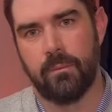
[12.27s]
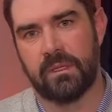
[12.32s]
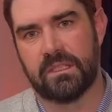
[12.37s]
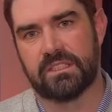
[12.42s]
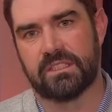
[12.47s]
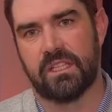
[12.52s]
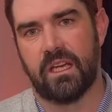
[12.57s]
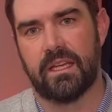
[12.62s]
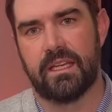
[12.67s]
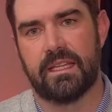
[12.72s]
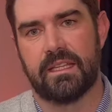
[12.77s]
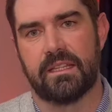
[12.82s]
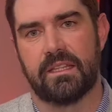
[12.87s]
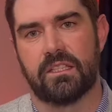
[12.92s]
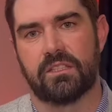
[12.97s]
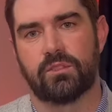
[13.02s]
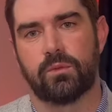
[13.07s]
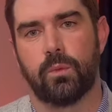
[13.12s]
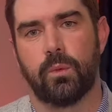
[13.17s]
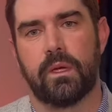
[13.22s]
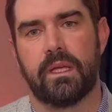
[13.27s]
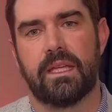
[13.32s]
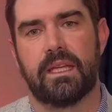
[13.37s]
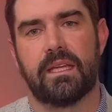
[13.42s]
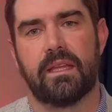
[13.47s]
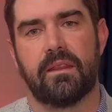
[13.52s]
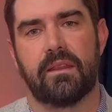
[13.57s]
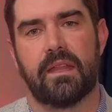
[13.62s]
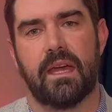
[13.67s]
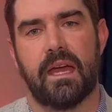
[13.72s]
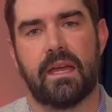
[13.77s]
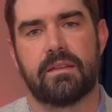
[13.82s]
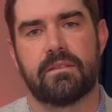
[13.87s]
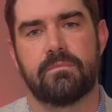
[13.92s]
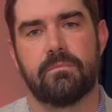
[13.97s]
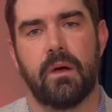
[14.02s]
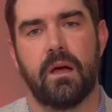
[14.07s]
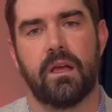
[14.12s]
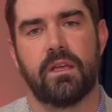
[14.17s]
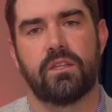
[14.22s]
excited this week that
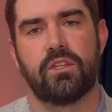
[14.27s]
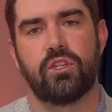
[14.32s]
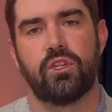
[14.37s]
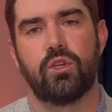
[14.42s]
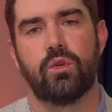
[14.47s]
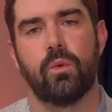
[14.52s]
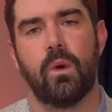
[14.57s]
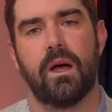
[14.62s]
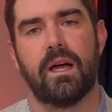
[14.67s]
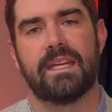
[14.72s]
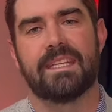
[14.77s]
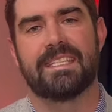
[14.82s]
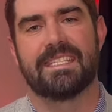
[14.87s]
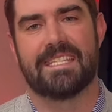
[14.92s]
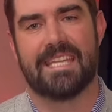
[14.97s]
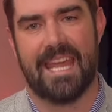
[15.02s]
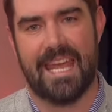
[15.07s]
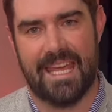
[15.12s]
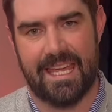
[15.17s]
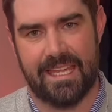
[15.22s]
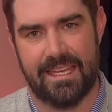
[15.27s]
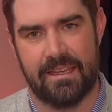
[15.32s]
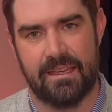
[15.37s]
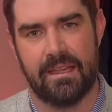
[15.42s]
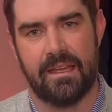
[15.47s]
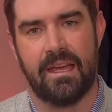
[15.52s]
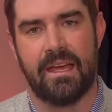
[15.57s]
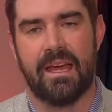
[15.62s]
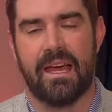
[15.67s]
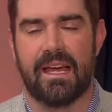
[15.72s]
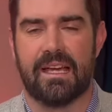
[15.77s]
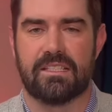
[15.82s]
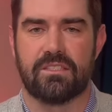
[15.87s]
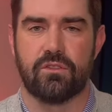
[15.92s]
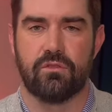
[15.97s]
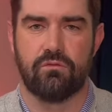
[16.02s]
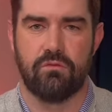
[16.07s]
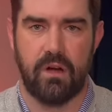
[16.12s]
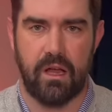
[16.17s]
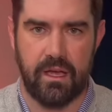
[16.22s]
my QI10 has
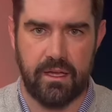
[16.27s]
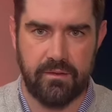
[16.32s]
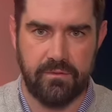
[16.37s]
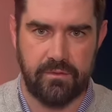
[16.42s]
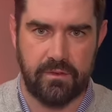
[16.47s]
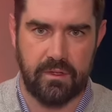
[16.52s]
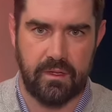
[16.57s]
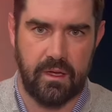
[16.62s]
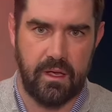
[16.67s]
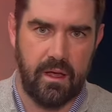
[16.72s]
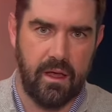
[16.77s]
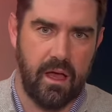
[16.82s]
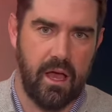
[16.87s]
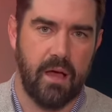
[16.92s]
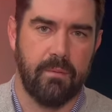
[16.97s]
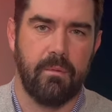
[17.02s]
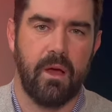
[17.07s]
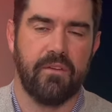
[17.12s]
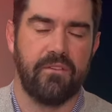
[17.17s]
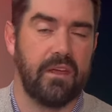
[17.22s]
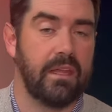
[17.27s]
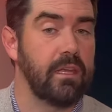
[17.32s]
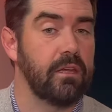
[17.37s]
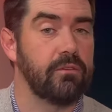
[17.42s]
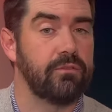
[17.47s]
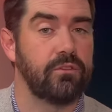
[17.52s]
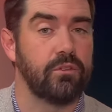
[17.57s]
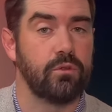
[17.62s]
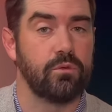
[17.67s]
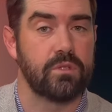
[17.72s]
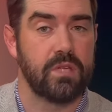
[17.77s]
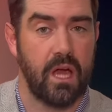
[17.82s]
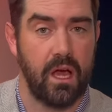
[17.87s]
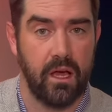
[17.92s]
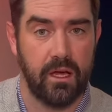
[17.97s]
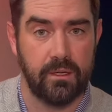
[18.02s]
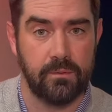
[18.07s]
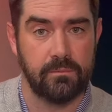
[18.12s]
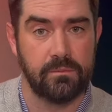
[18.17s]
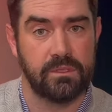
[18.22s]
arrived. Um, I've hit it a few
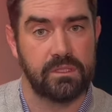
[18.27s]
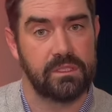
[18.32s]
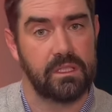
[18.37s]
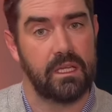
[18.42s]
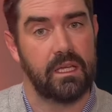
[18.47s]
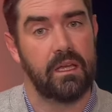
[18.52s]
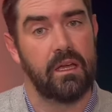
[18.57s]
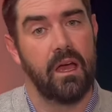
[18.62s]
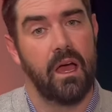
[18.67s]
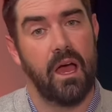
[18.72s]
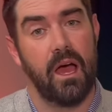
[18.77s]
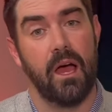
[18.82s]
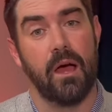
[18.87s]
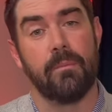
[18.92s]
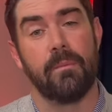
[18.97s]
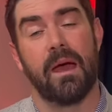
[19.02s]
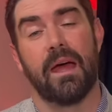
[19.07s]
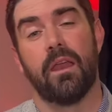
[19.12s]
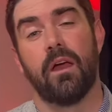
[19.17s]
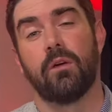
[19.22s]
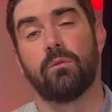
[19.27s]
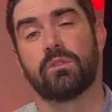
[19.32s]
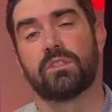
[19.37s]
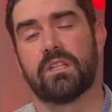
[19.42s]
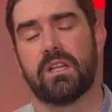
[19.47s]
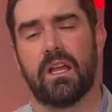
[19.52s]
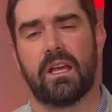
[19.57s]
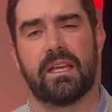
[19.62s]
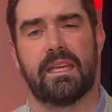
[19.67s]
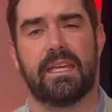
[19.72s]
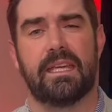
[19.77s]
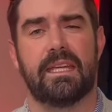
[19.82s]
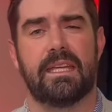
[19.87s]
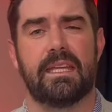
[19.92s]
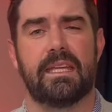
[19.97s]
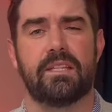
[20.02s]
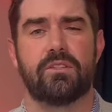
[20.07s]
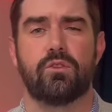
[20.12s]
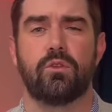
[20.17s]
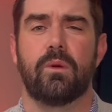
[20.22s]
times, um, and I was
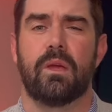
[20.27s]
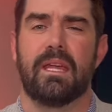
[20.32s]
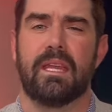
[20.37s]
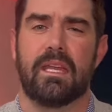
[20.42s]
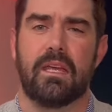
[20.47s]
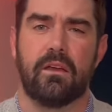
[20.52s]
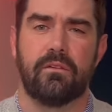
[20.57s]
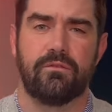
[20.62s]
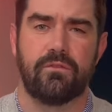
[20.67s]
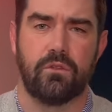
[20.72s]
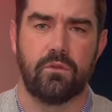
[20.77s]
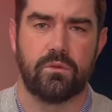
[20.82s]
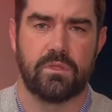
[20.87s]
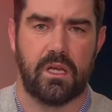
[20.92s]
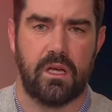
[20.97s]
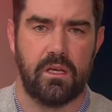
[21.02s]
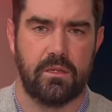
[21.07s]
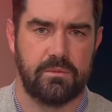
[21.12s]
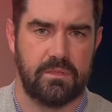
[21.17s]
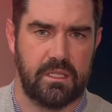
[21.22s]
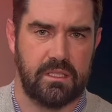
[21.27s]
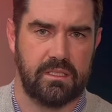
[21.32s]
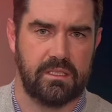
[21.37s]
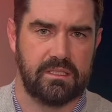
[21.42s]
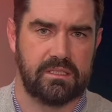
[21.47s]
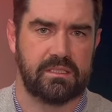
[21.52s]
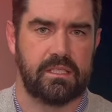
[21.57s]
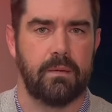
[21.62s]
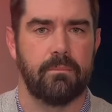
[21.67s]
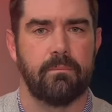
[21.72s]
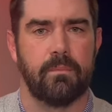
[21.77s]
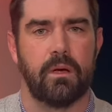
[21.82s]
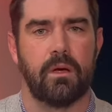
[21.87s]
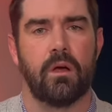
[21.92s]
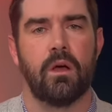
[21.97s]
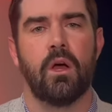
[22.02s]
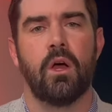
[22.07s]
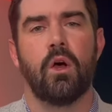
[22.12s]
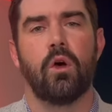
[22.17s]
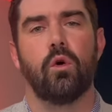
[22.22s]
lucky to hit it a few times in December
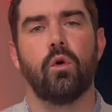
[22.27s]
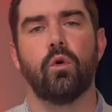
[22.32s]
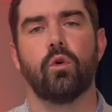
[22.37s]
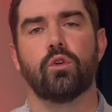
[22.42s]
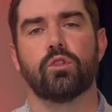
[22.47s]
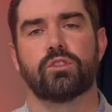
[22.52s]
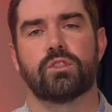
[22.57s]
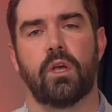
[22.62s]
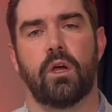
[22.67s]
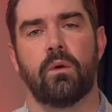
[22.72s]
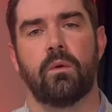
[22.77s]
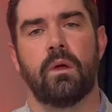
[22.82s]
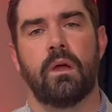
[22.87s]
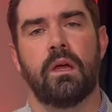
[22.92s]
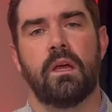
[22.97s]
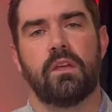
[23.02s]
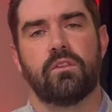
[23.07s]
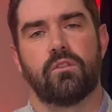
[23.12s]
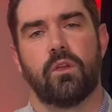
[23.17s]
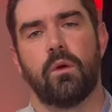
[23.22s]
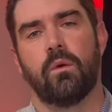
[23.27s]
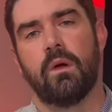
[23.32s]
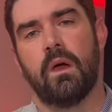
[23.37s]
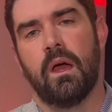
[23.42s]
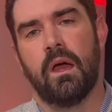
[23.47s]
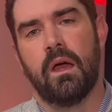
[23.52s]
also. So